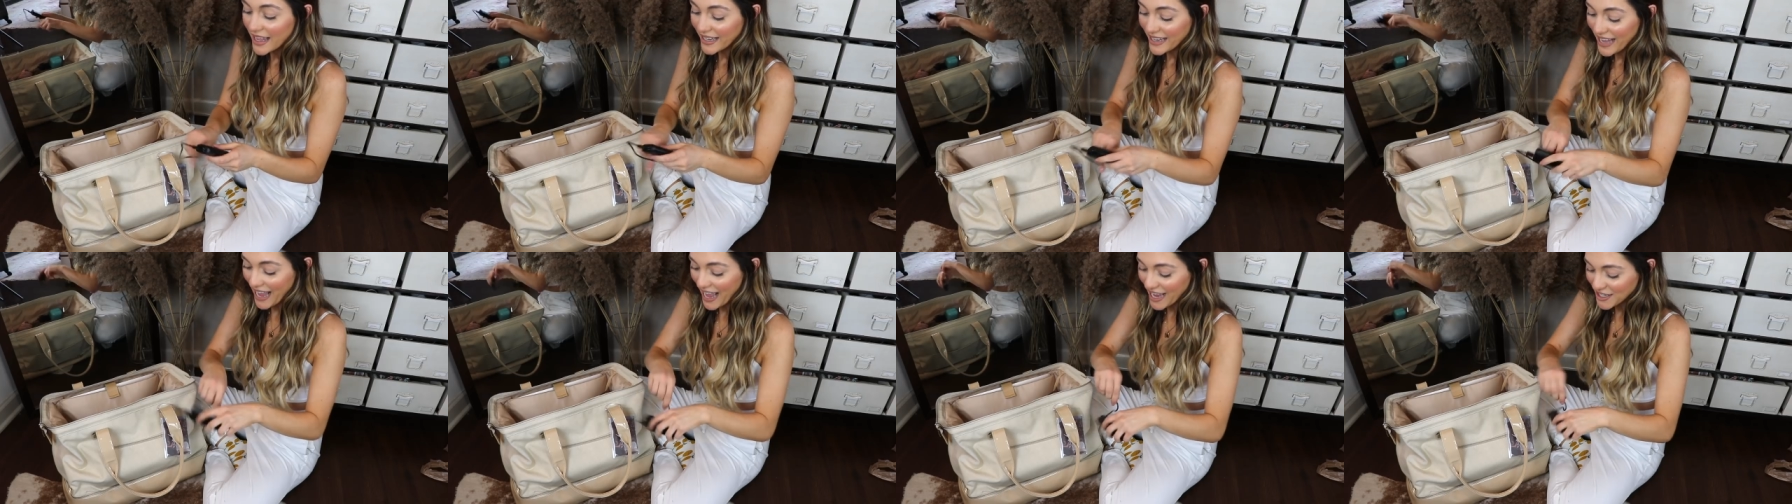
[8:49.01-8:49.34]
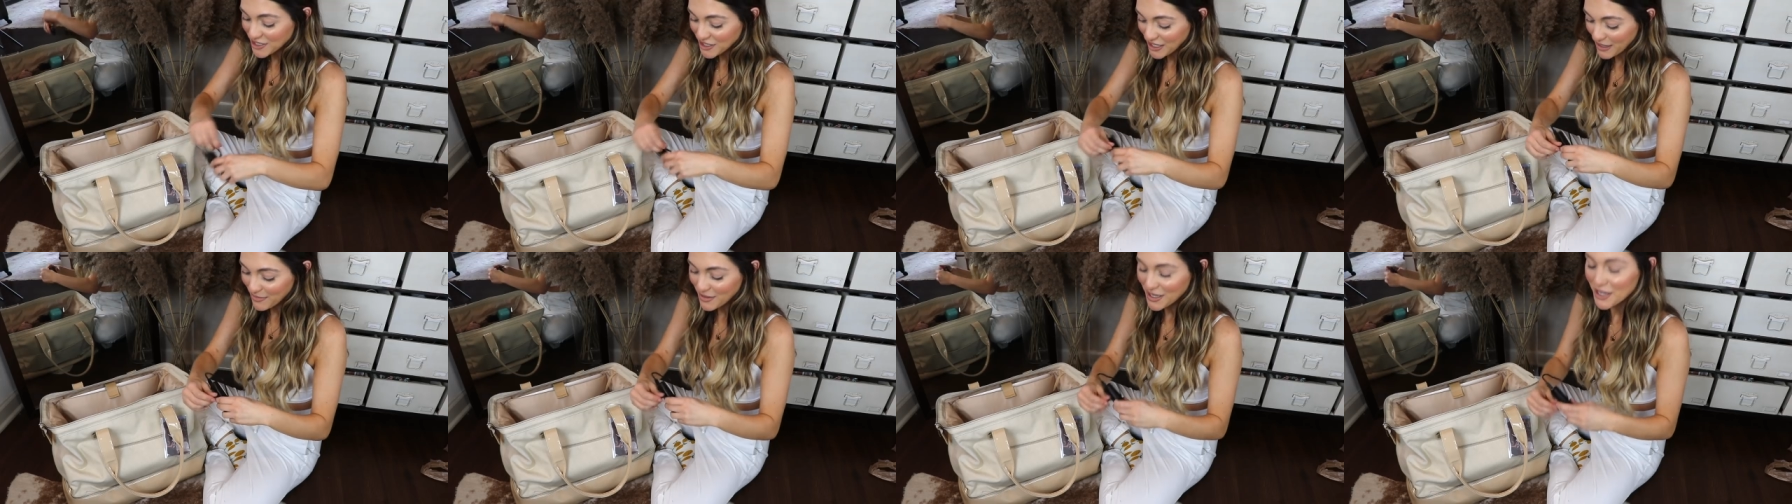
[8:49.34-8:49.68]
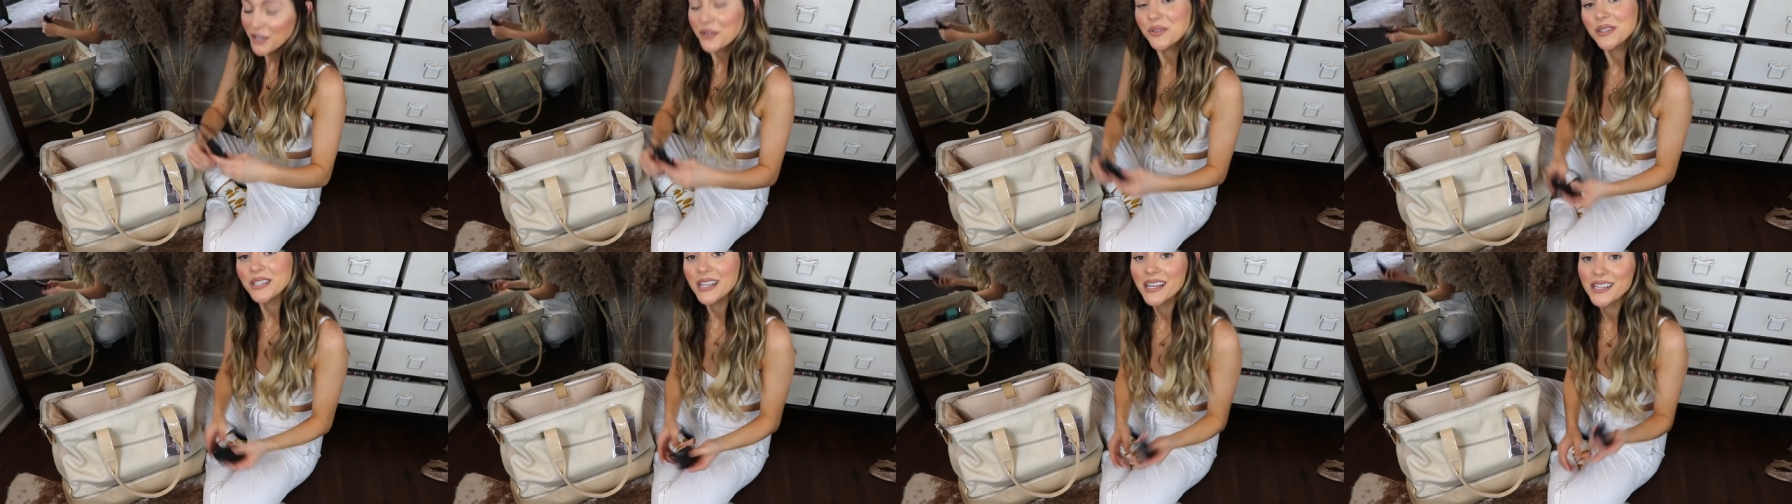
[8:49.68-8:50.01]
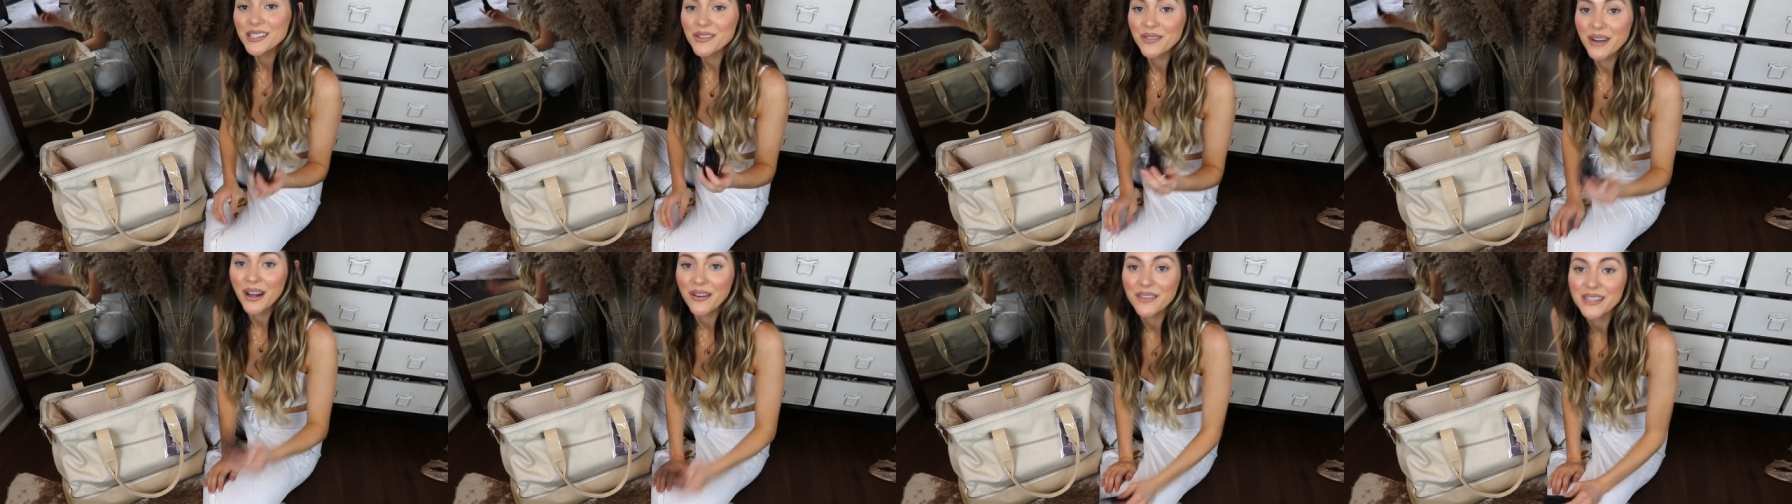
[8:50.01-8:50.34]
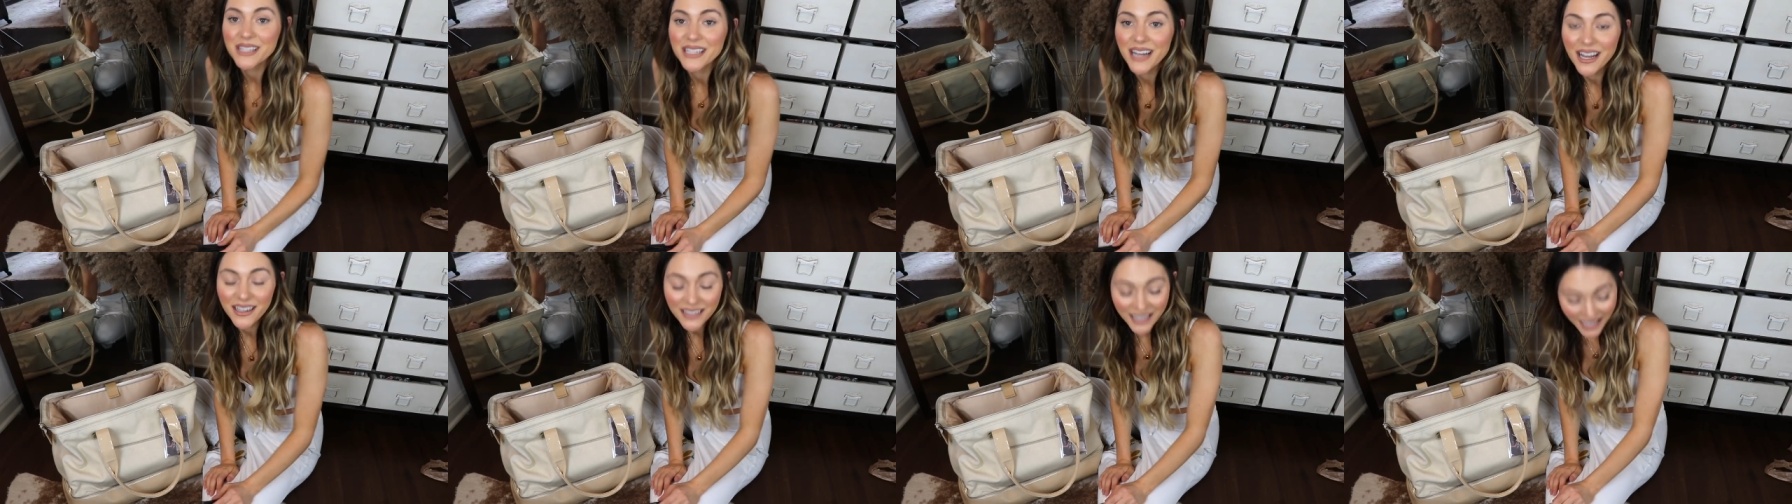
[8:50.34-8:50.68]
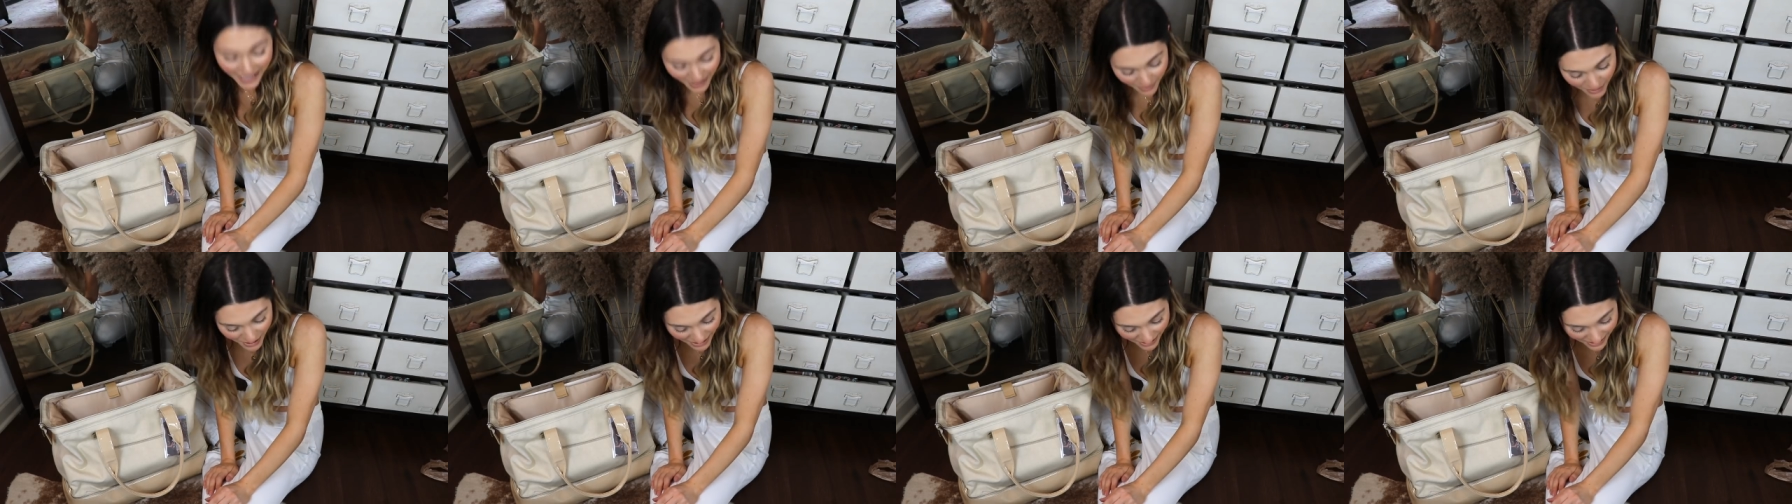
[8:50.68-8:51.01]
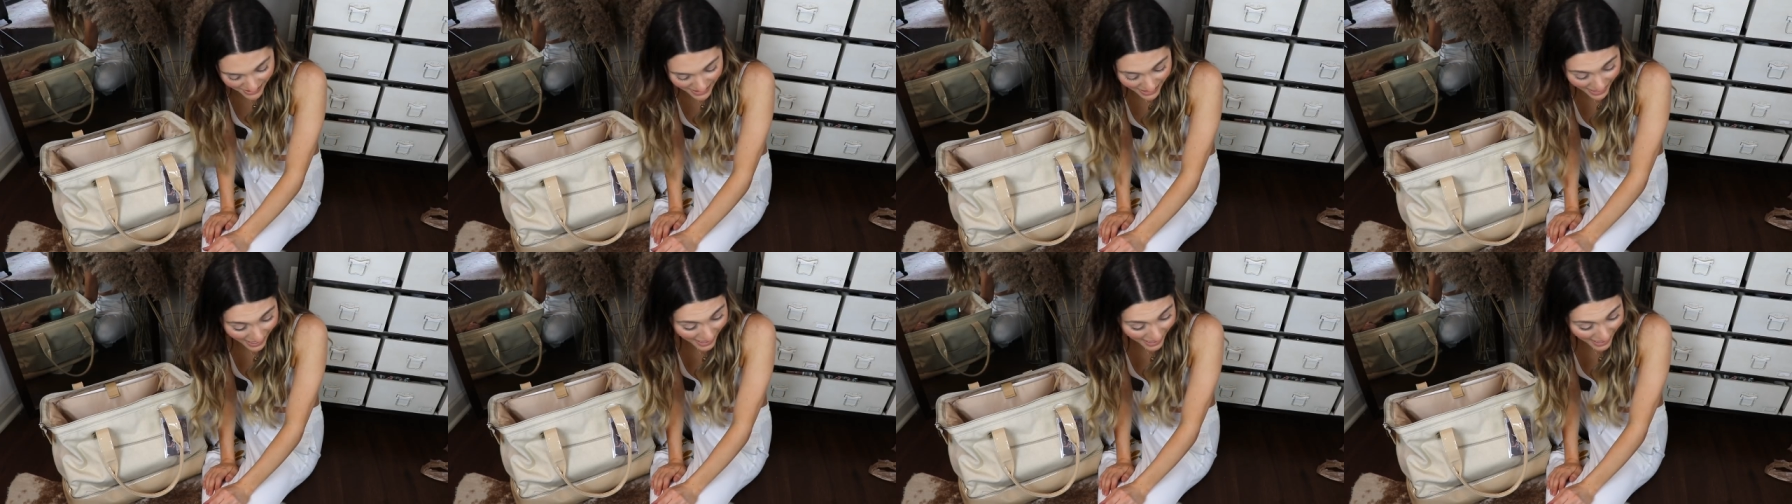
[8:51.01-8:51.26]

Cash let me use his when I was in LA because I